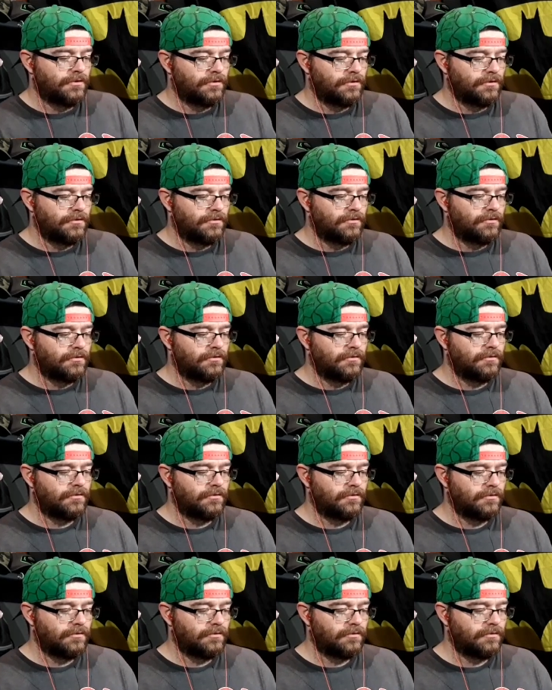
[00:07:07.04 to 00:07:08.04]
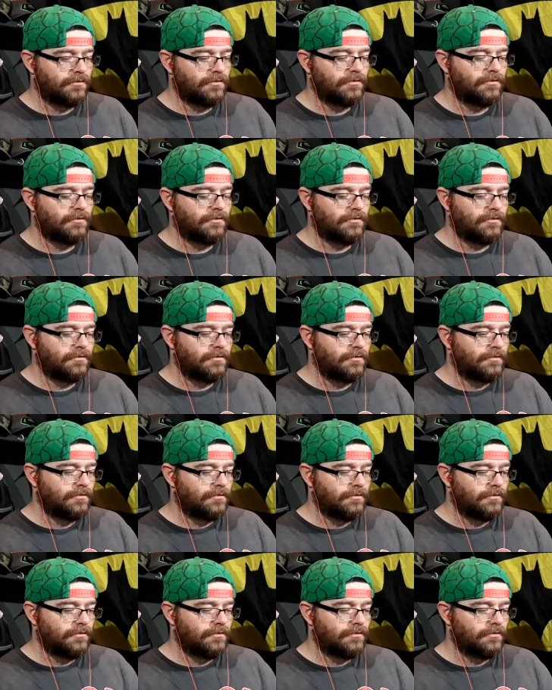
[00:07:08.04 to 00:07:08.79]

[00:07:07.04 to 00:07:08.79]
(no one is talking)